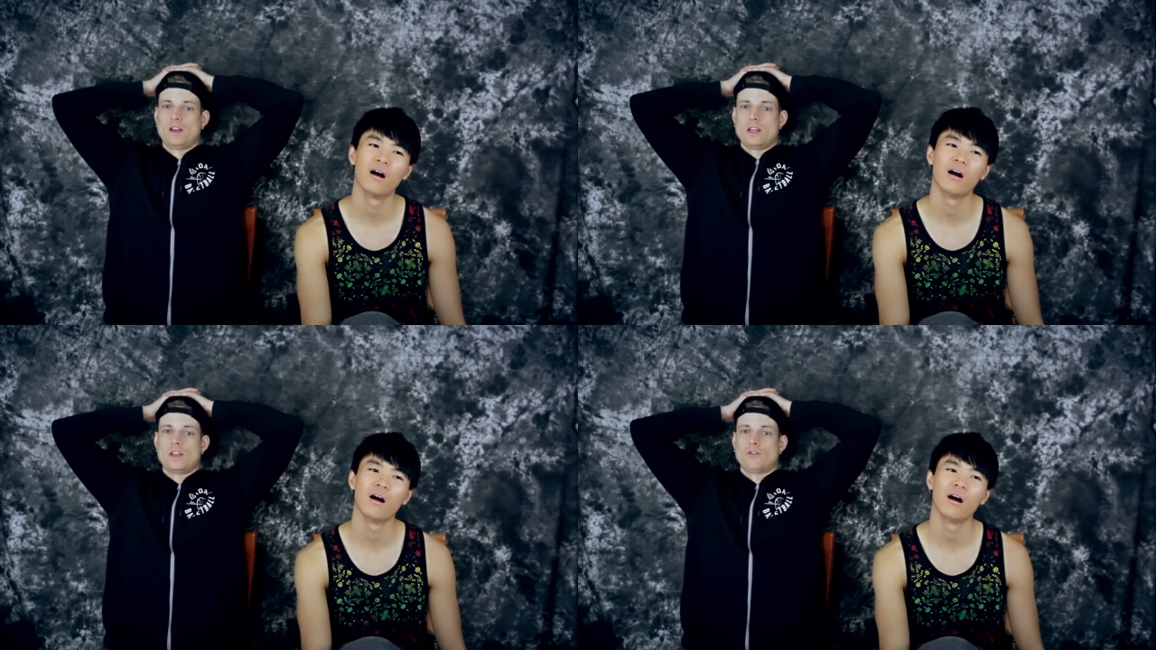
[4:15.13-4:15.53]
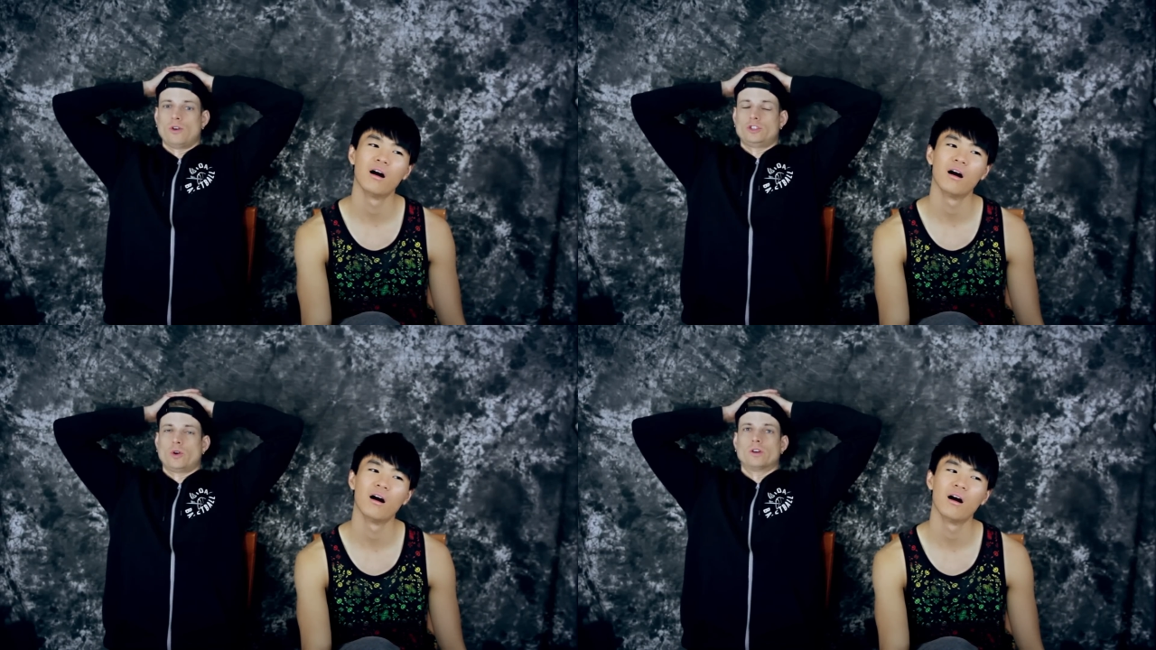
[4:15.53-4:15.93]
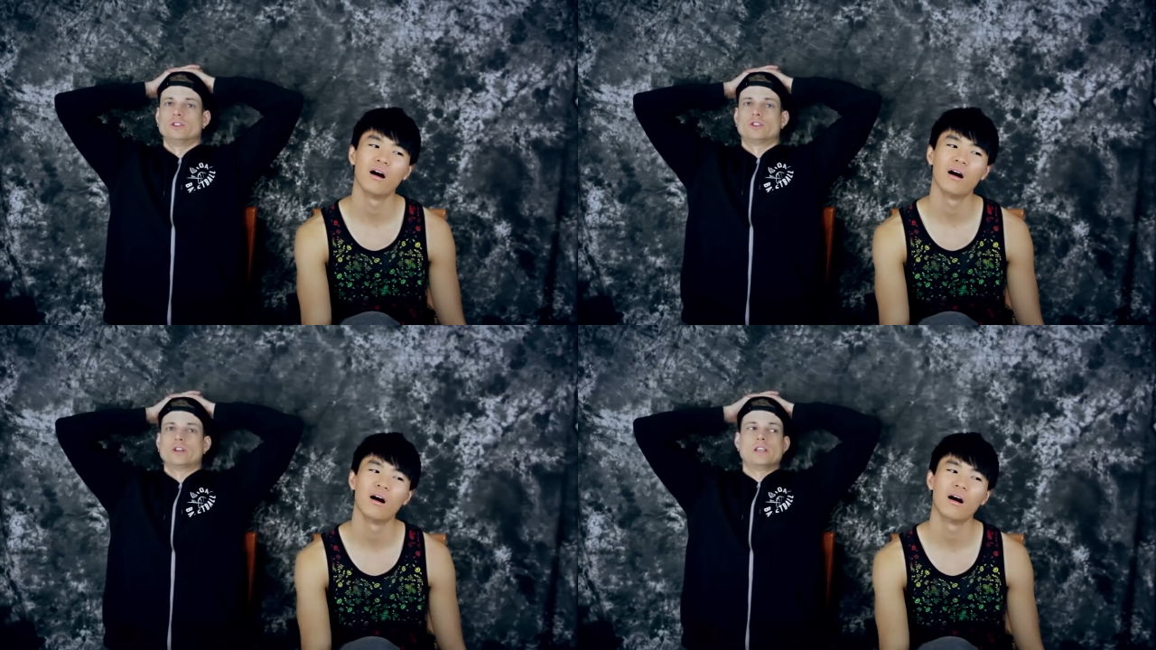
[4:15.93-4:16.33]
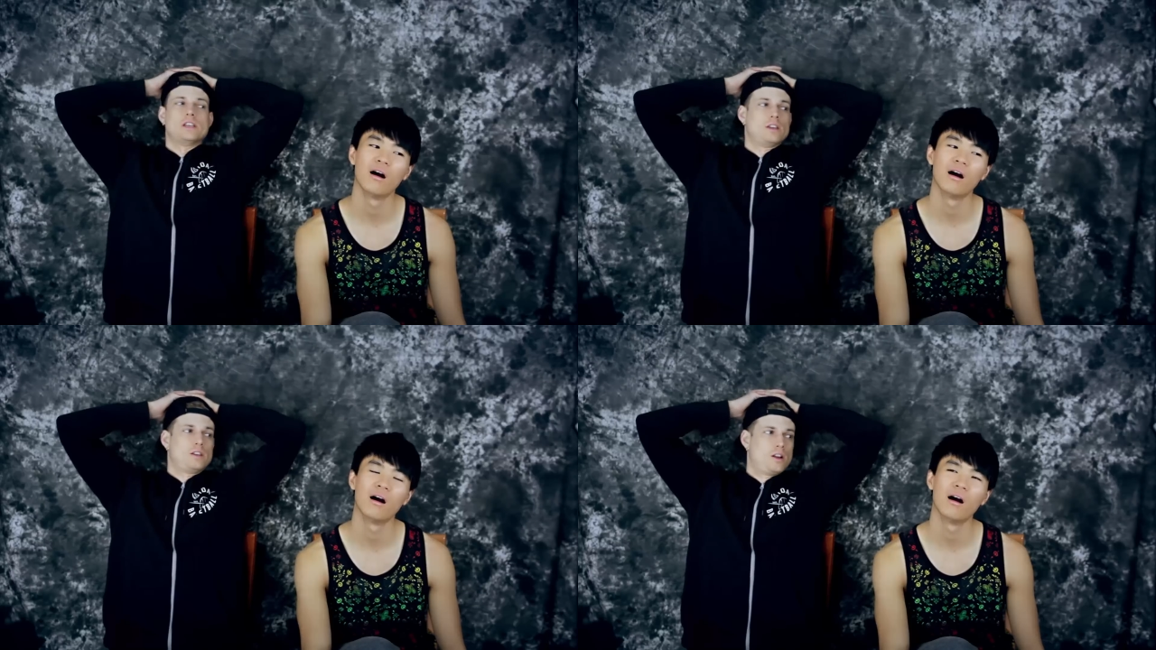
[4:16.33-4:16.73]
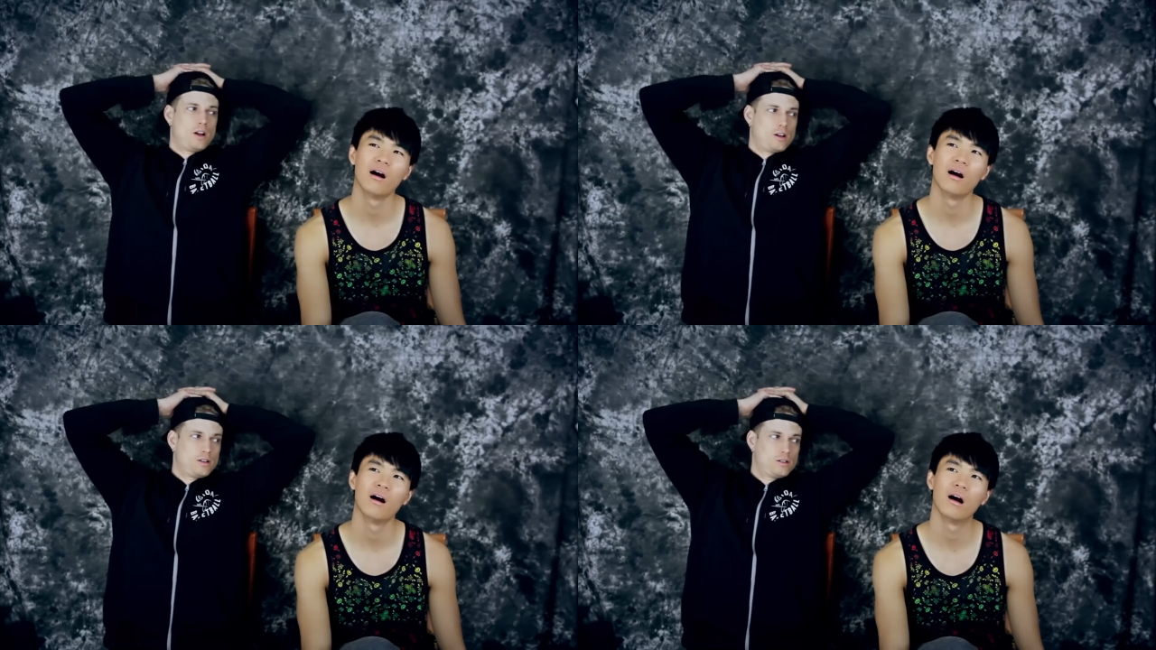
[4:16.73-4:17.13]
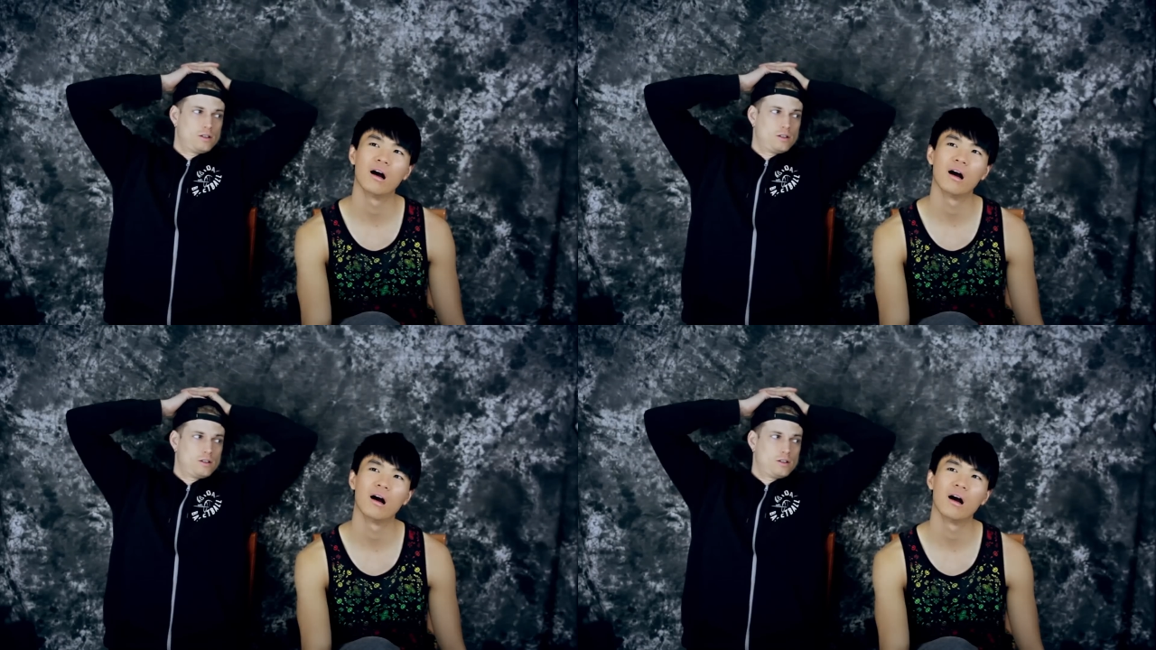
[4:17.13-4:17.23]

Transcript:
Speaker 1: in the Jordan 3, you know?